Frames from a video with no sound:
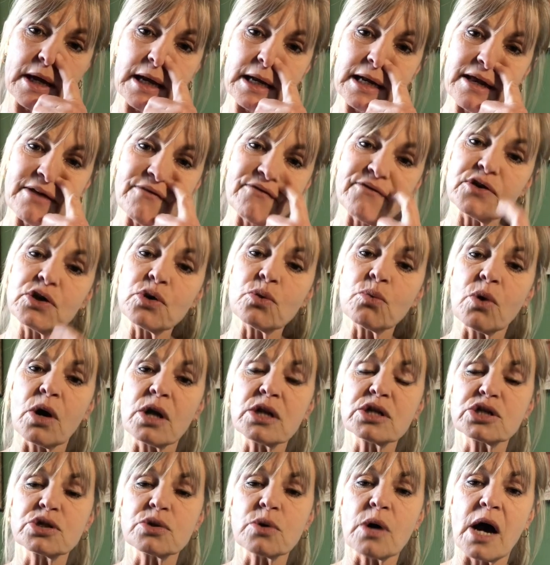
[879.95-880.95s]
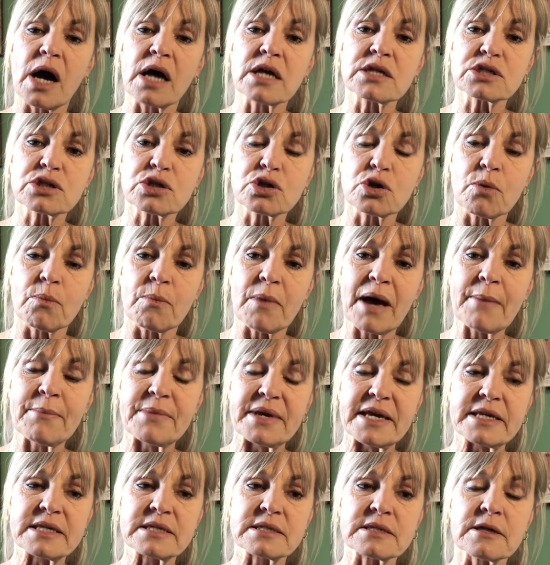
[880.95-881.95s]
And if you want to ask your
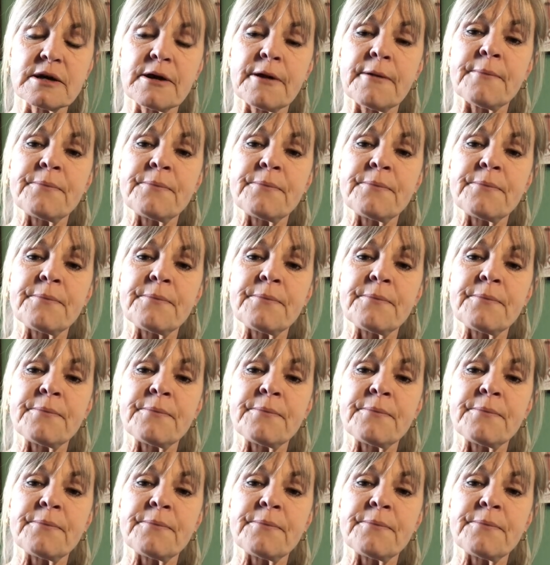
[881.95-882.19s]
mummies